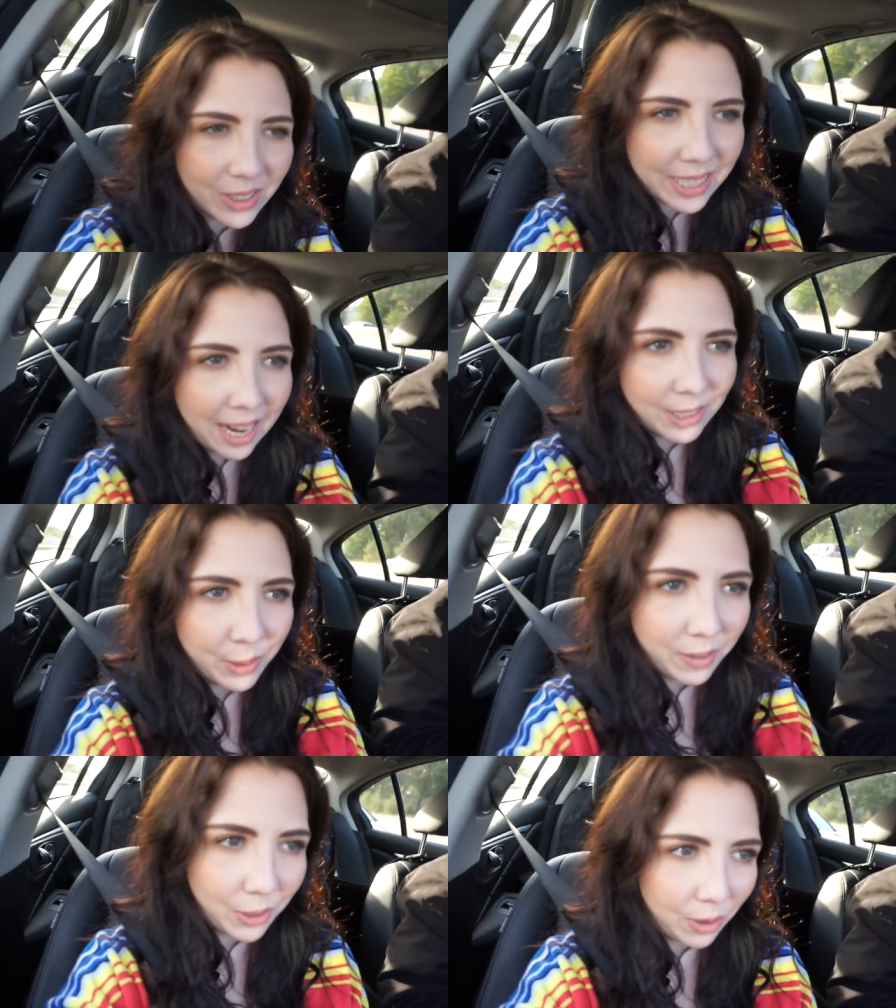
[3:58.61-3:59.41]
all dads
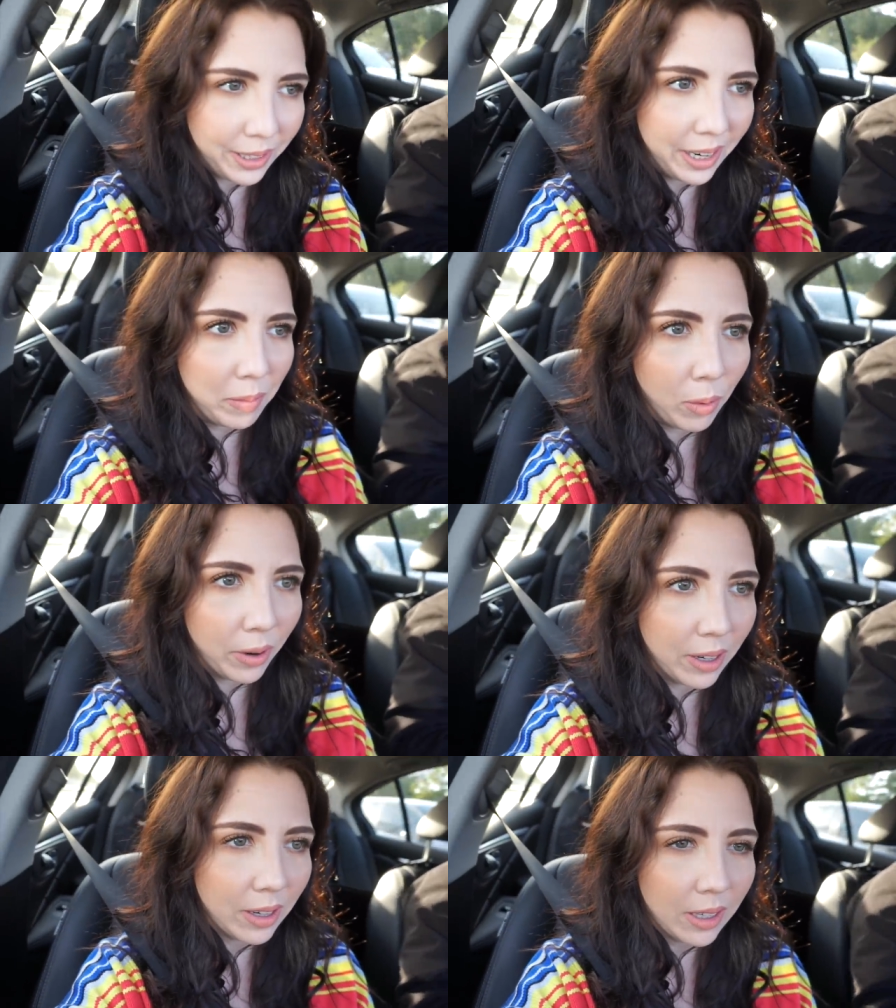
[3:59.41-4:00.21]
when you have to go to the
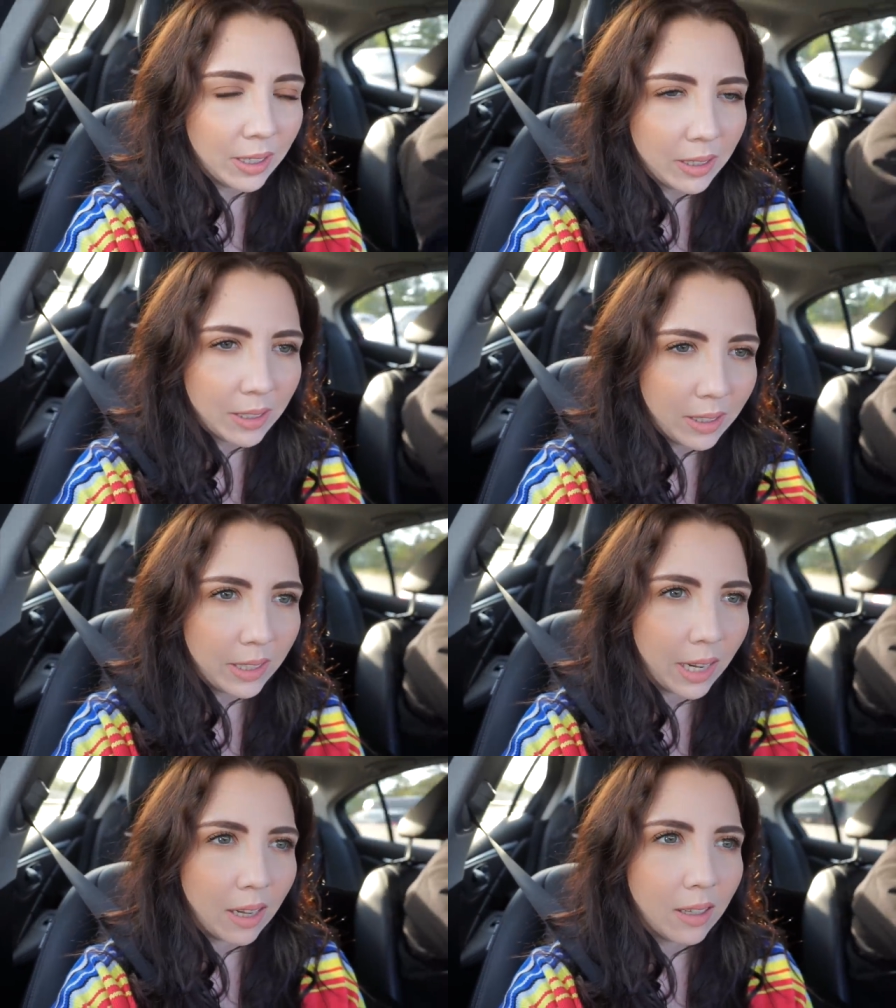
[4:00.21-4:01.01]
airport. Yes.
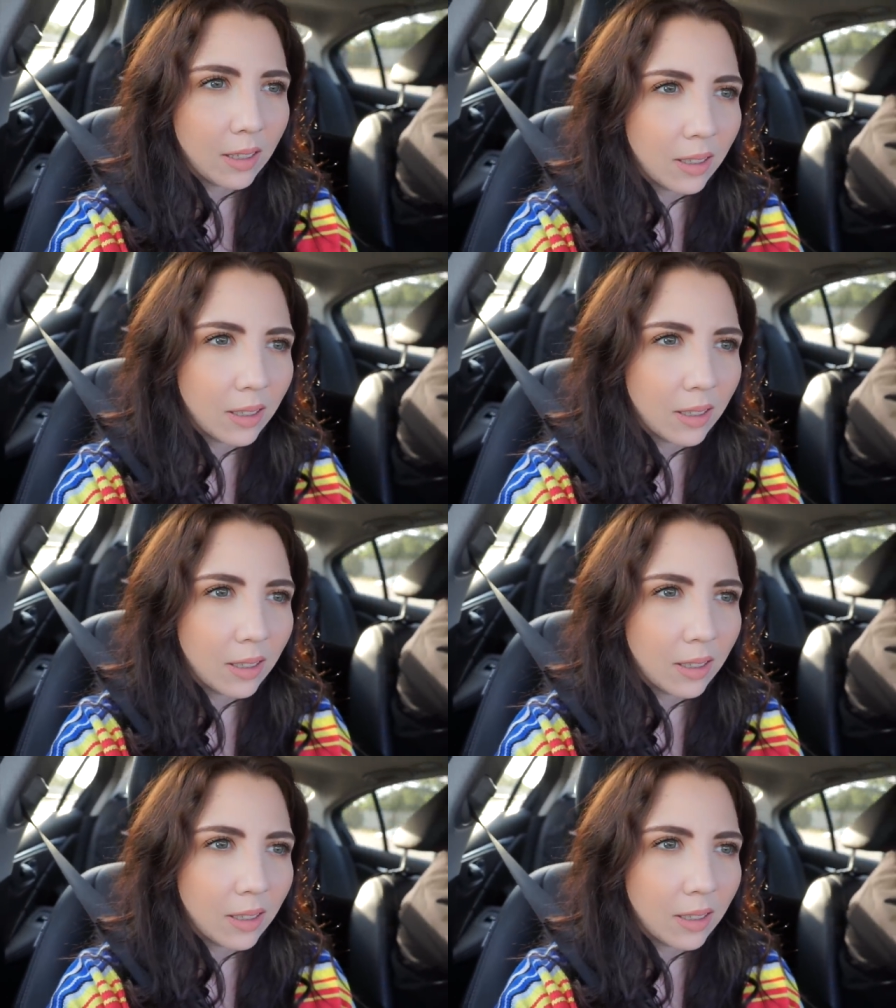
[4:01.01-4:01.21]
Yeah. Look at the